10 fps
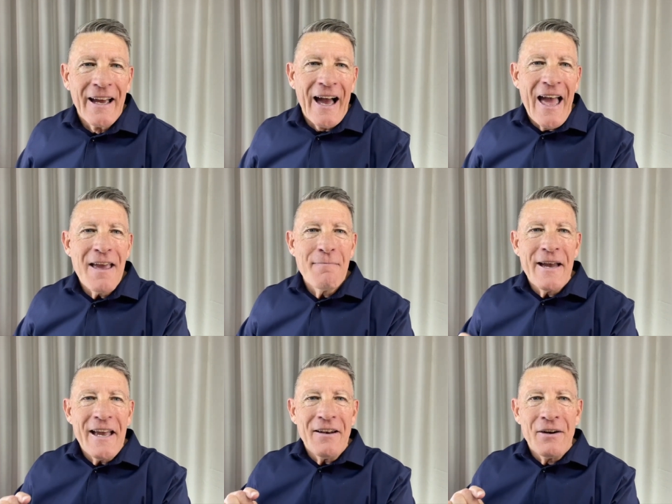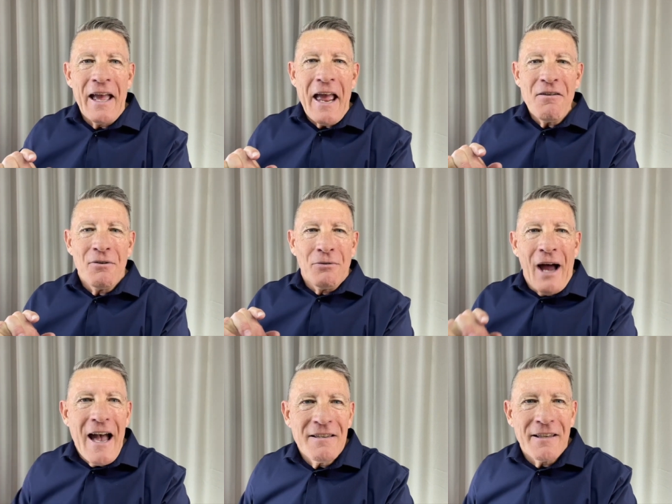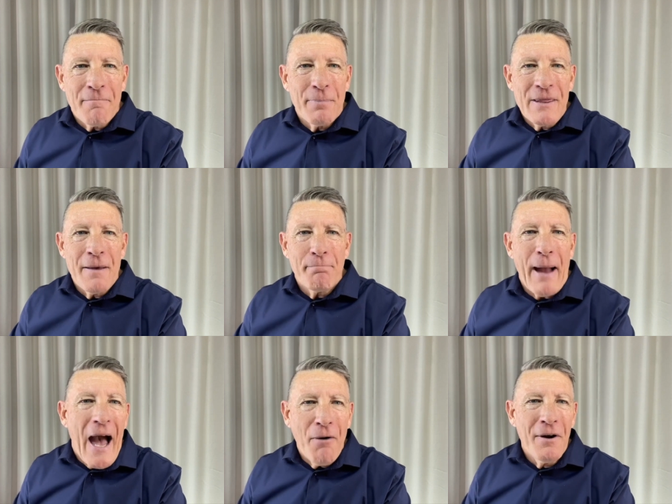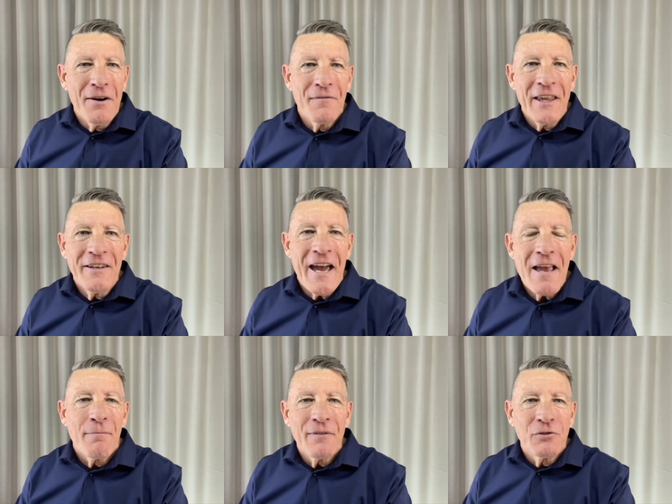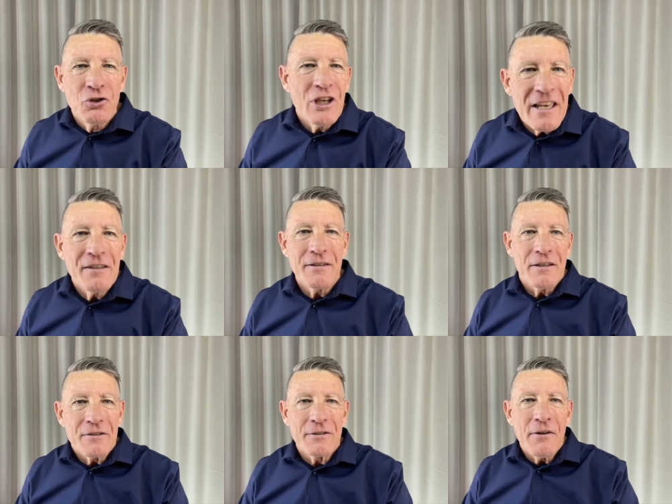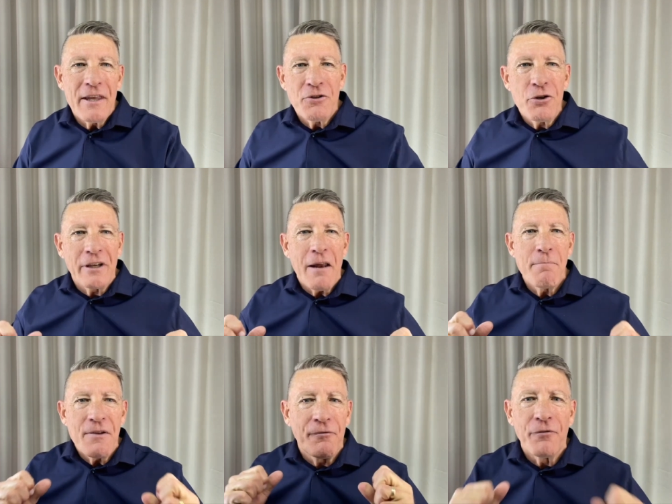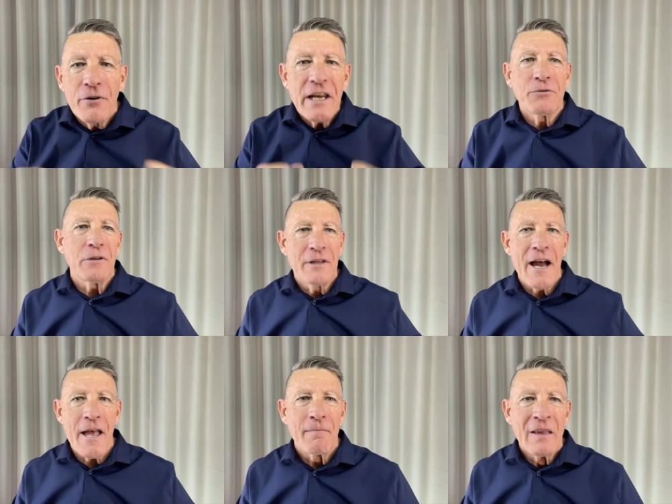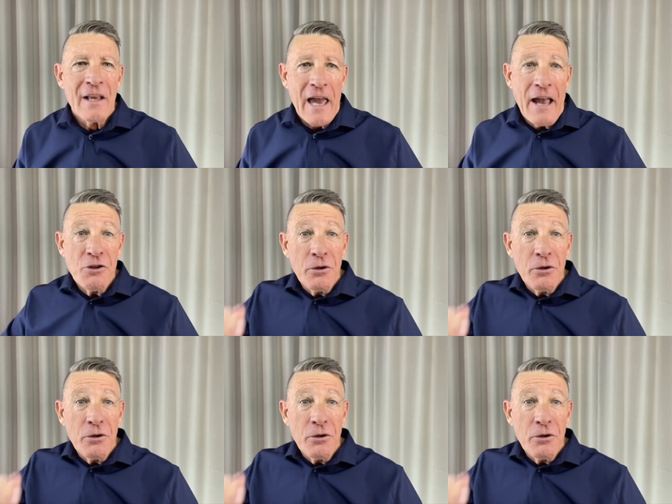Amen. And rise up in the power of the name of Jesus so that you can be free today and you